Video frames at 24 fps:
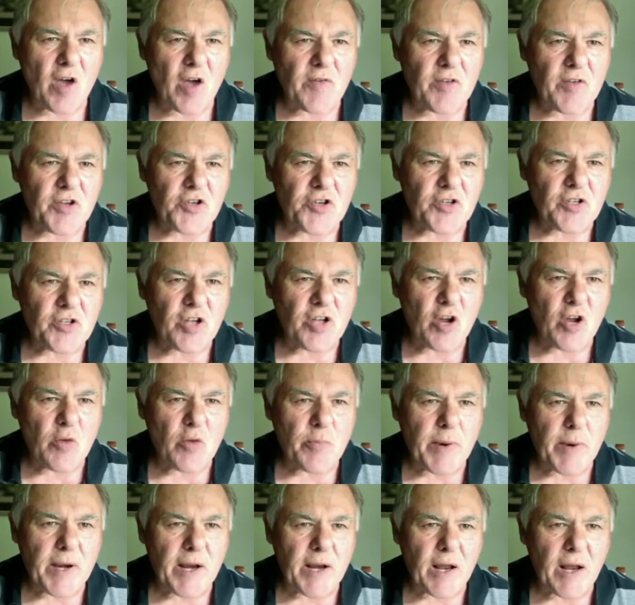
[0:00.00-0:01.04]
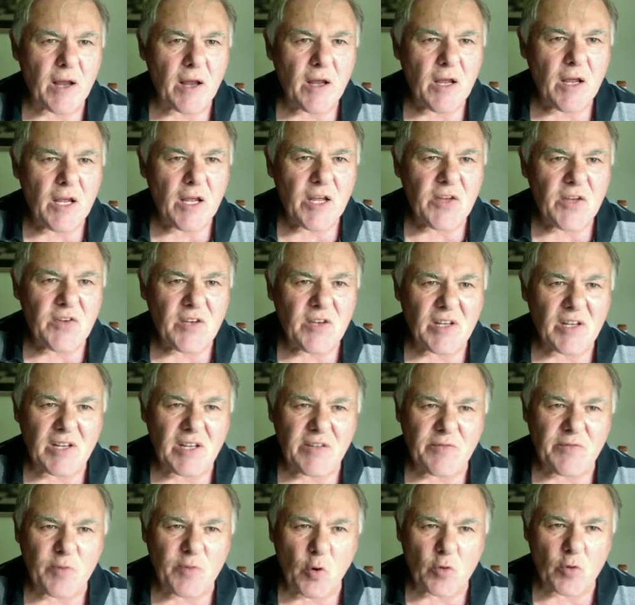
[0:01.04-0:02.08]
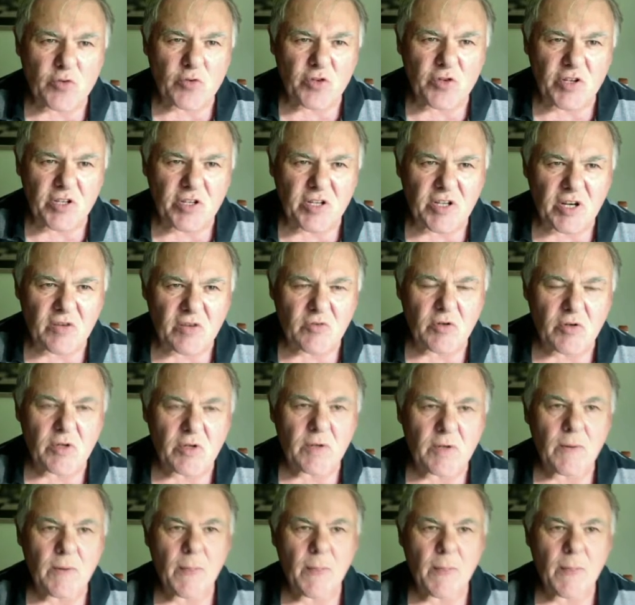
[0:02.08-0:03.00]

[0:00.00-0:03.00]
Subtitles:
He should know better. He's nearly 1400.